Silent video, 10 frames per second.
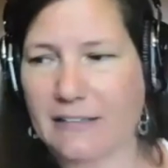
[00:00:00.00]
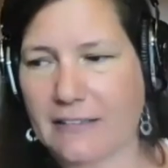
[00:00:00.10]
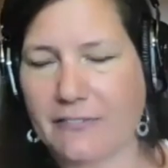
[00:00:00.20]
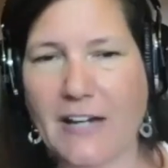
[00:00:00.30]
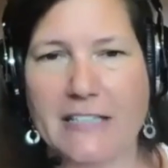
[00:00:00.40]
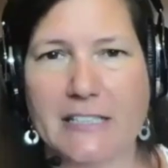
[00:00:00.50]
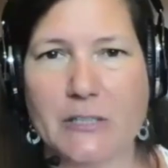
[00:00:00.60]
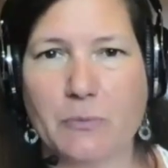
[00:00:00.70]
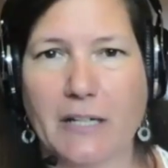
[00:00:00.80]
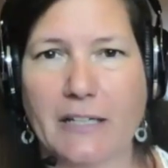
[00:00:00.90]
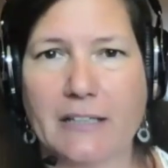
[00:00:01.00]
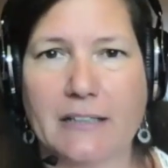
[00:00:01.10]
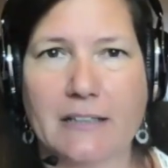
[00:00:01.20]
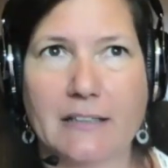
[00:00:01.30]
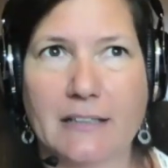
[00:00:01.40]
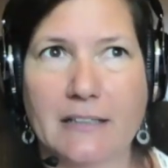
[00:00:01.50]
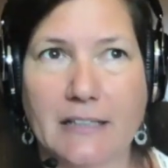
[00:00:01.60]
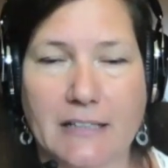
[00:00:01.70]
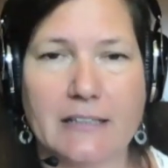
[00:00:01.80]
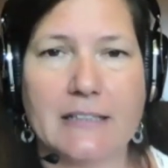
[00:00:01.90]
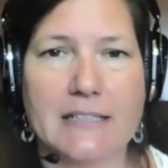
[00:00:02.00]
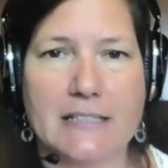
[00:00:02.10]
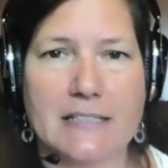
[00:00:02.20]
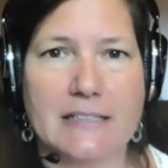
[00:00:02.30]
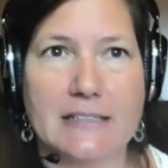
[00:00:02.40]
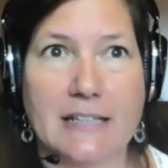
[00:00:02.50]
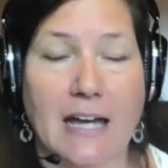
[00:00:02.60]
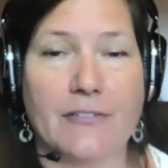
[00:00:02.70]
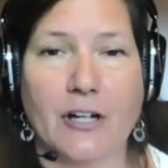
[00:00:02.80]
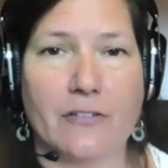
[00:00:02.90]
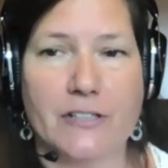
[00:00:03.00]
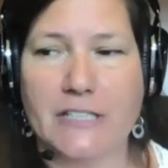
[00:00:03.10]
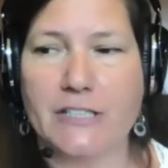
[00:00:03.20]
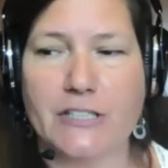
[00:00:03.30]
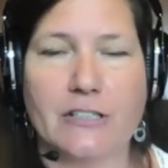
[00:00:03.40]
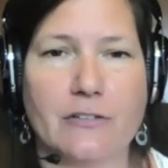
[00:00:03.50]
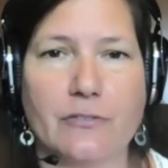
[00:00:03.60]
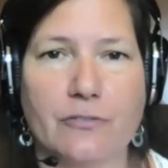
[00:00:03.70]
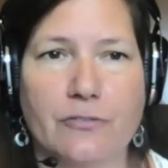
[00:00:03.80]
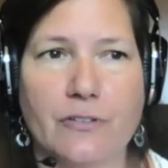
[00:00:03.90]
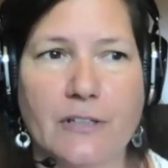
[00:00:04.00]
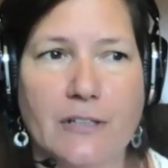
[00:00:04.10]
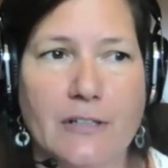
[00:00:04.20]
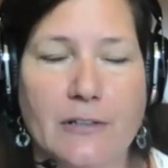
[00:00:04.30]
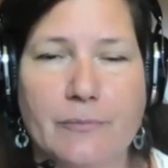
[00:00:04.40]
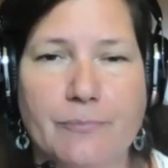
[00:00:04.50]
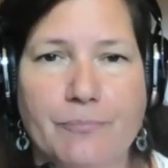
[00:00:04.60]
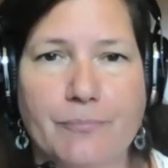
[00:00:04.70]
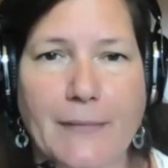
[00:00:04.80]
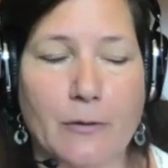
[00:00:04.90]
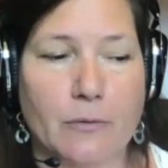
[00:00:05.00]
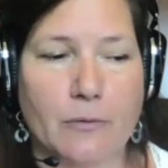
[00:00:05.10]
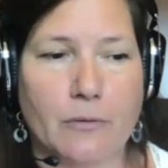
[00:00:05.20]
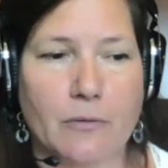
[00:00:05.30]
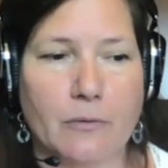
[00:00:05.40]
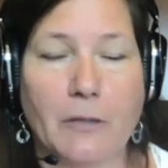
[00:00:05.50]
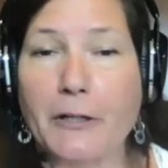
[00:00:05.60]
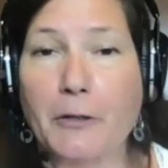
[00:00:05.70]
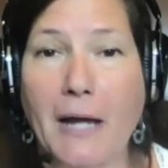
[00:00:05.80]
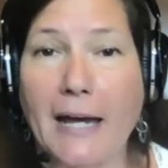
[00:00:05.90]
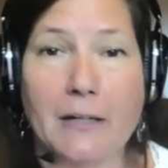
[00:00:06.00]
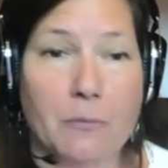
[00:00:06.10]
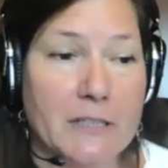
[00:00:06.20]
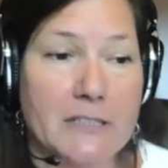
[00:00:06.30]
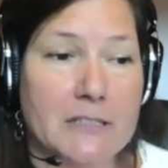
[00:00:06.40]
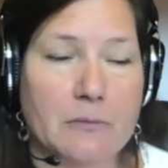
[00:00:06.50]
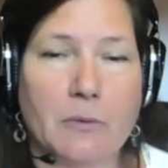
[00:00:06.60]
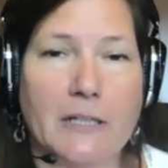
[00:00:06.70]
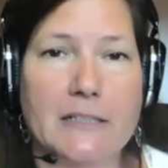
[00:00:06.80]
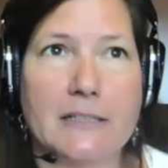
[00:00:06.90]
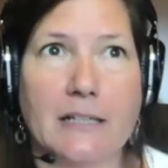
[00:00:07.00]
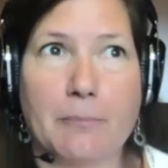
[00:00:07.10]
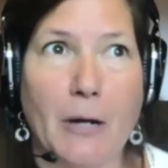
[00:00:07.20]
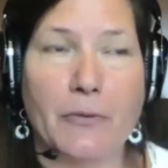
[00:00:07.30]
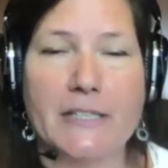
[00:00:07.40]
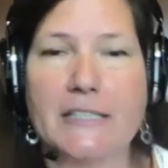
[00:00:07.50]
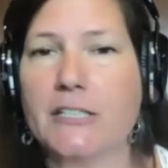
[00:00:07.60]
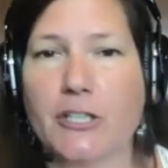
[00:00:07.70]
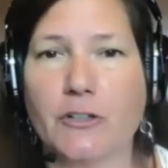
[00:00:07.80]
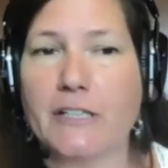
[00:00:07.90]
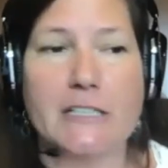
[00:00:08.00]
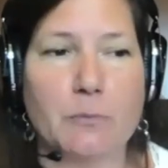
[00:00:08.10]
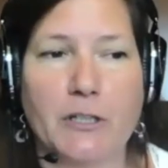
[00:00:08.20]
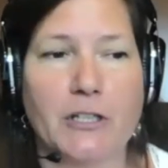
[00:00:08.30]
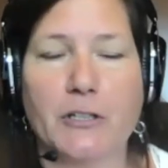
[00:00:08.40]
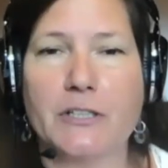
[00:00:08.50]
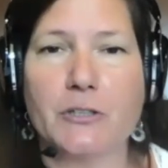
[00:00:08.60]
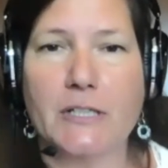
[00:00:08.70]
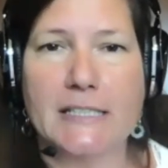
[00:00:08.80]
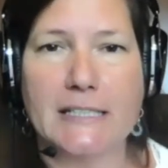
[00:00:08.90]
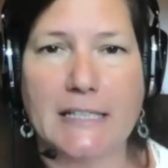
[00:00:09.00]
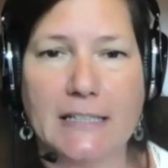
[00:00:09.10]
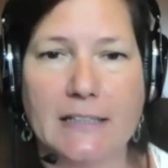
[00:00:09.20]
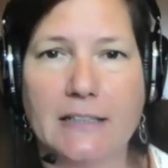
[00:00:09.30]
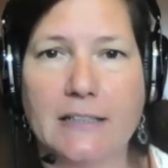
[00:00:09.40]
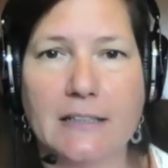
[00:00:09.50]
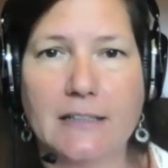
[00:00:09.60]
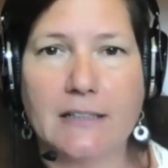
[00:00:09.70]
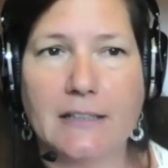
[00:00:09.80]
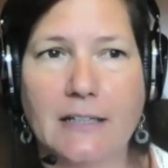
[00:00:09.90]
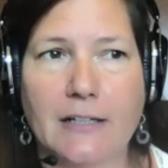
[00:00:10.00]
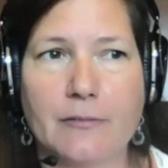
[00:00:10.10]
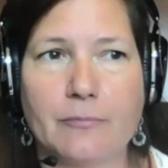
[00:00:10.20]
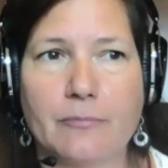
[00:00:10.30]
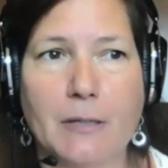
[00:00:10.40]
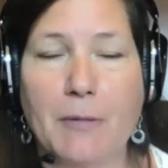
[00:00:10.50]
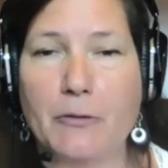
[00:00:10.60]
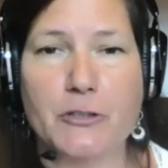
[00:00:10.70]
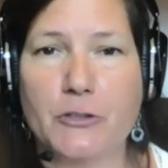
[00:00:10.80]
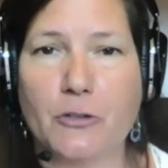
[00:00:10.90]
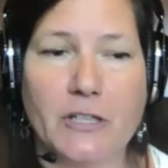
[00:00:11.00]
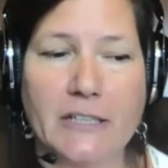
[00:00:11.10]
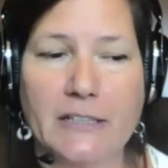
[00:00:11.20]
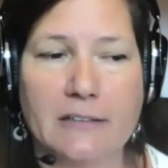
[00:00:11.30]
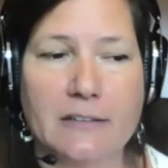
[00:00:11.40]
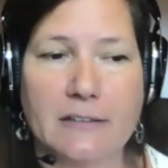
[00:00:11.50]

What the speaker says: fastest way in, is just to have a conversation of like where you're at, what about this is curious, what are you interested in about story, and